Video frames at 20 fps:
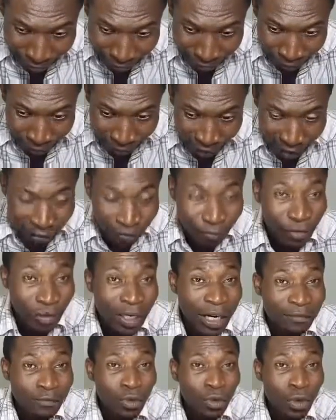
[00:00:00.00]
If you have to
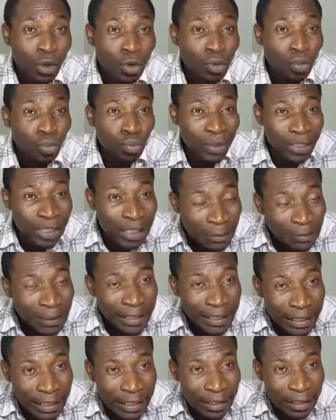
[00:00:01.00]
go with speed,
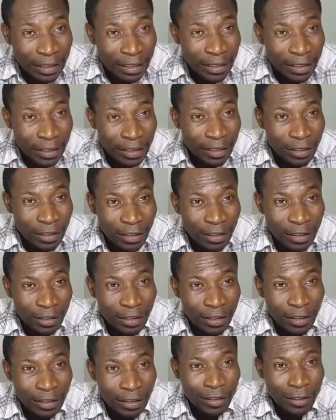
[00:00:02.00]

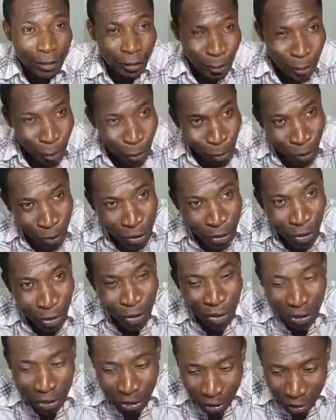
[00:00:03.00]
go with
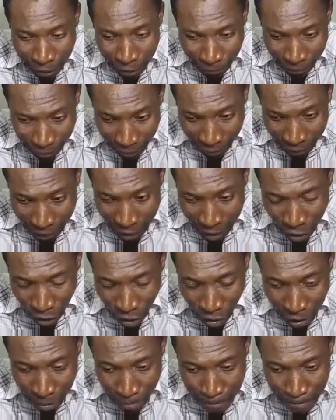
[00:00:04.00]
honesty as well.
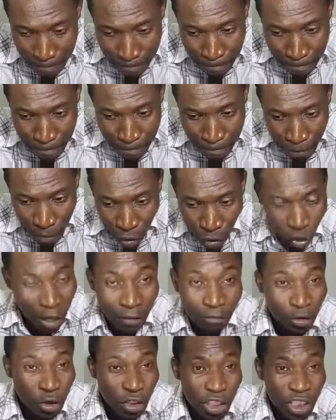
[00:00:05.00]
You don't have to
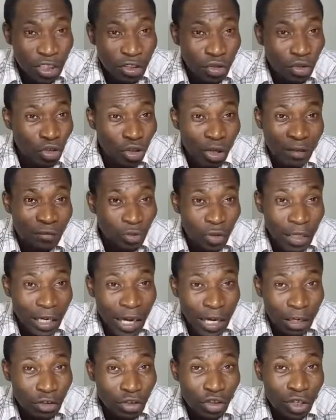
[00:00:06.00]
cheat, you don't have to lie, you
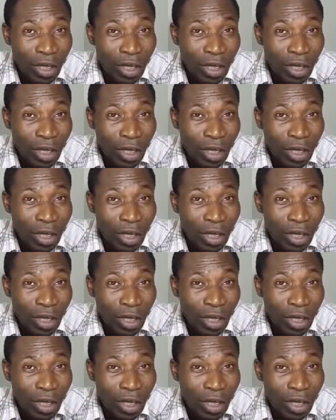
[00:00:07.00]
don't have to